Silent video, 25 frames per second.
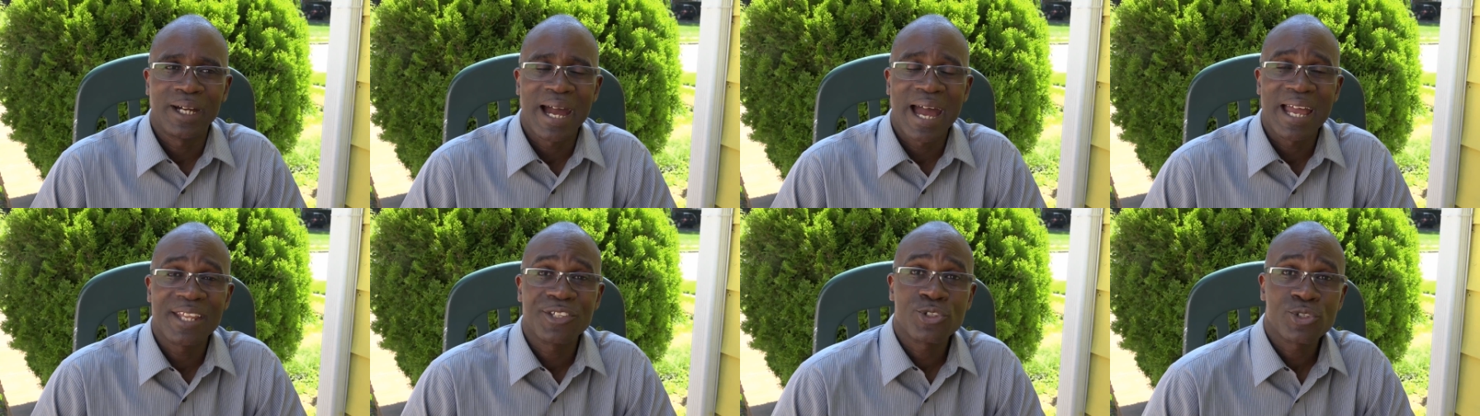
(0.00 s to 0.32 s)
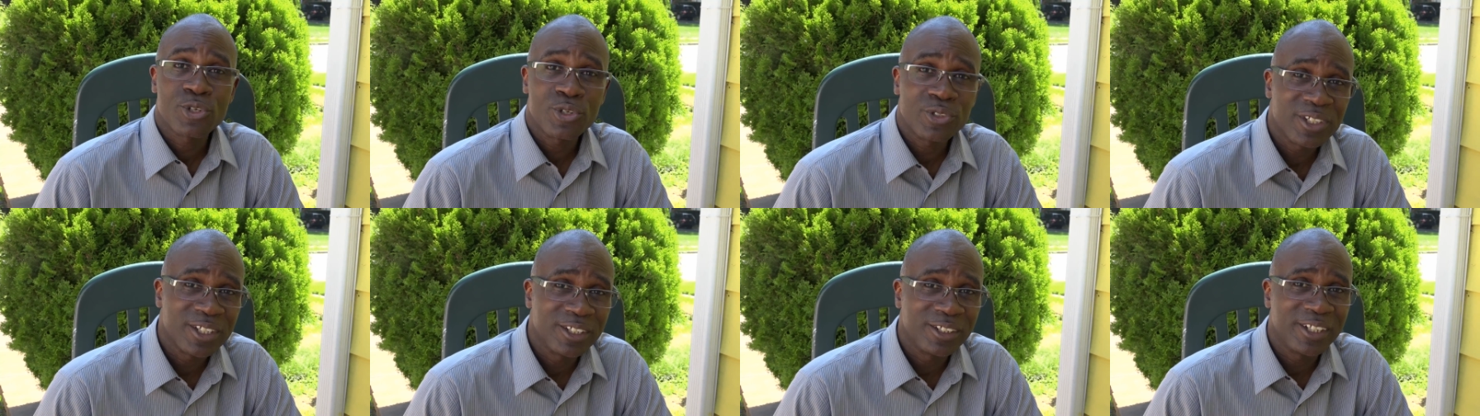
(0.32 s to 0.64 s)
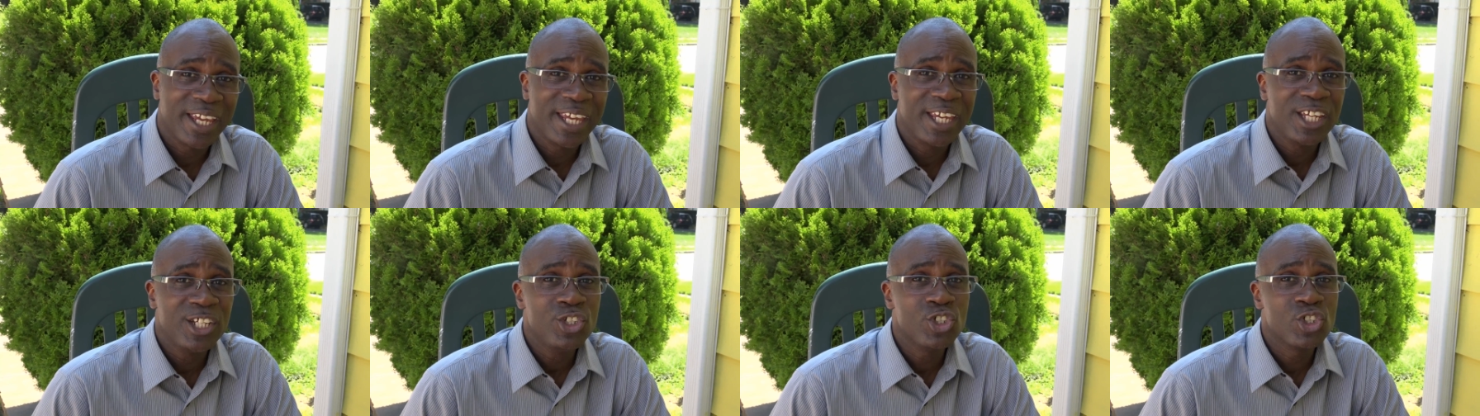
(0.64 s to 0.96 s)
at certain
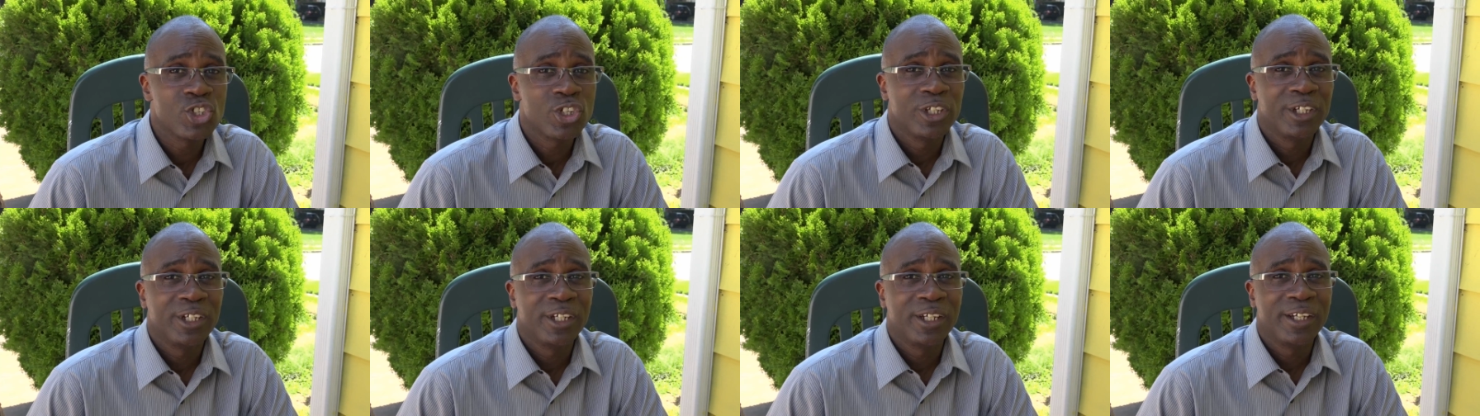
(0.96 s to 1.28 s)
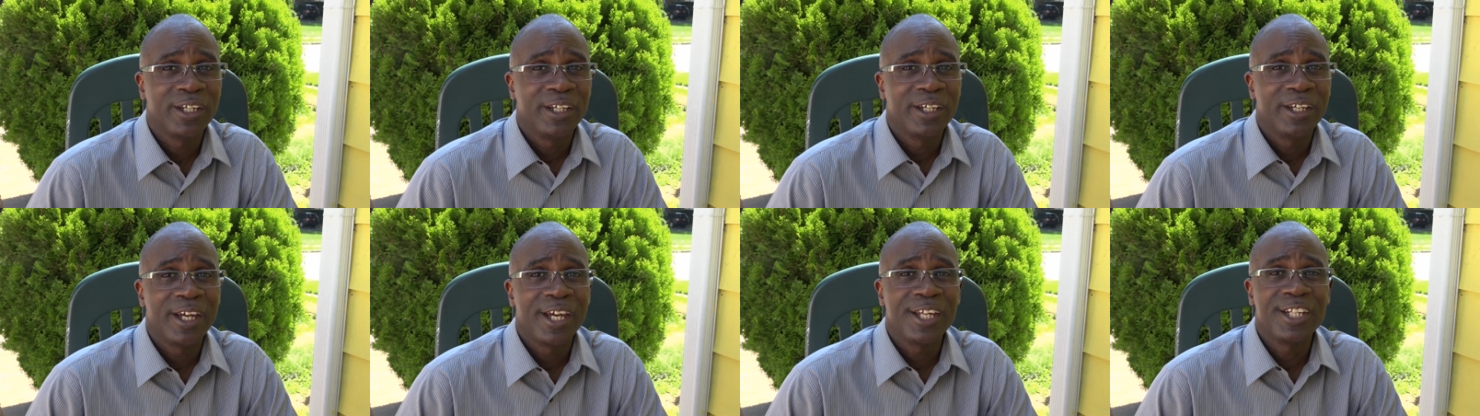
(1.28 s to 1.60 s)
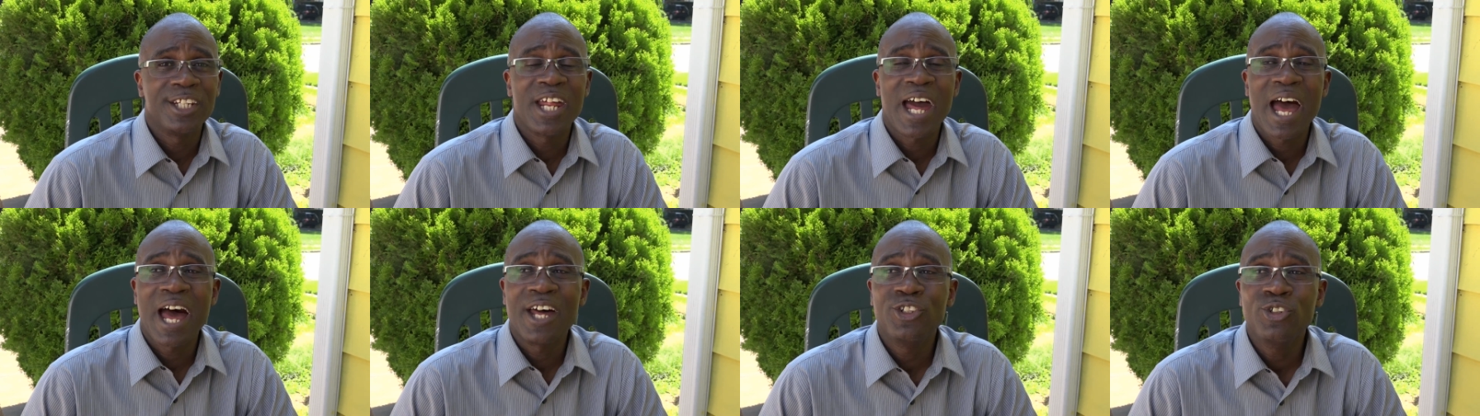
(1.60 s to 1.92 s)
age,
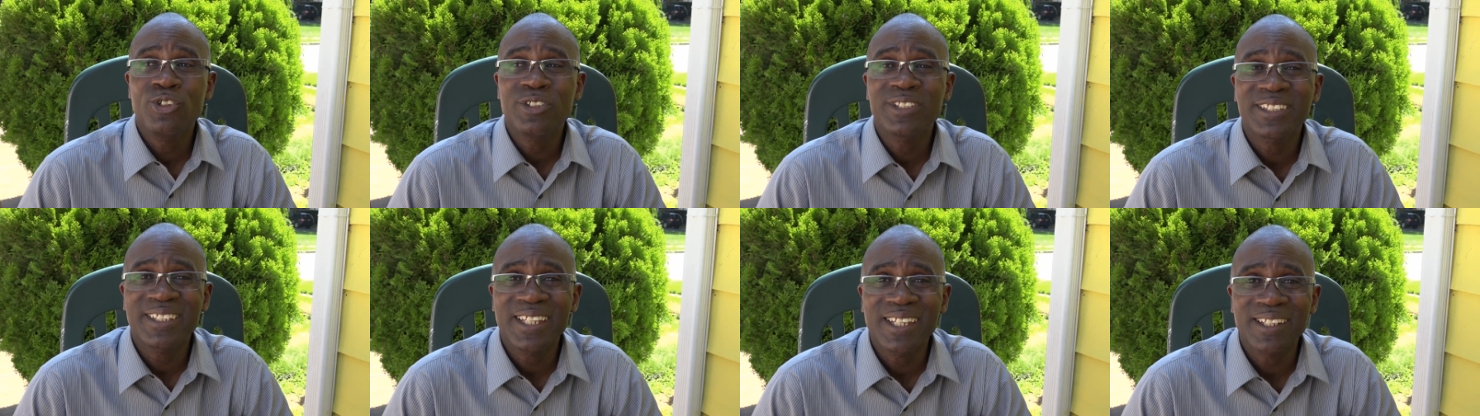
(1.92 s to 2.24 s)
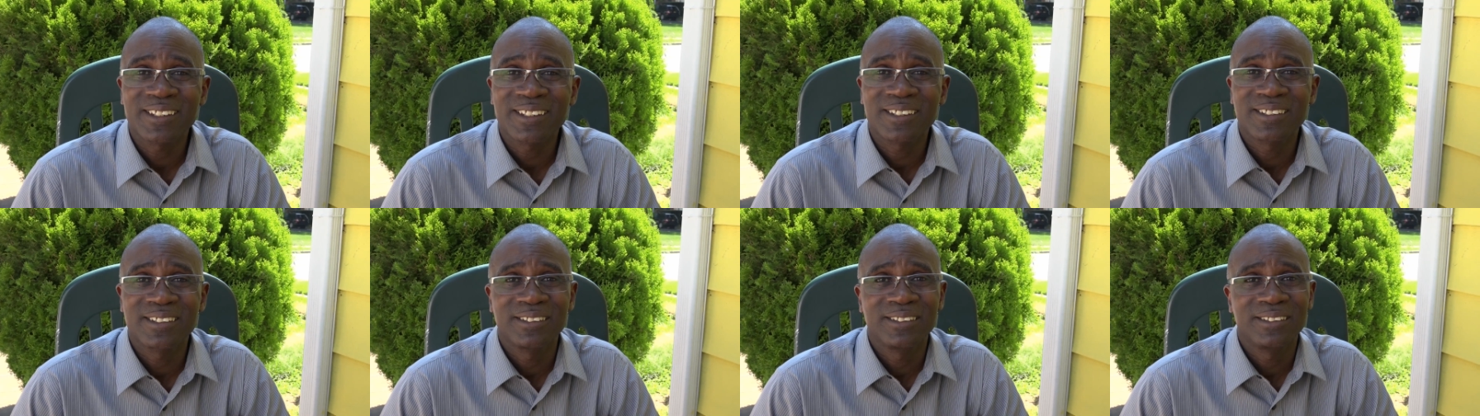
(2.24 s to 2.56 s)
and I don't think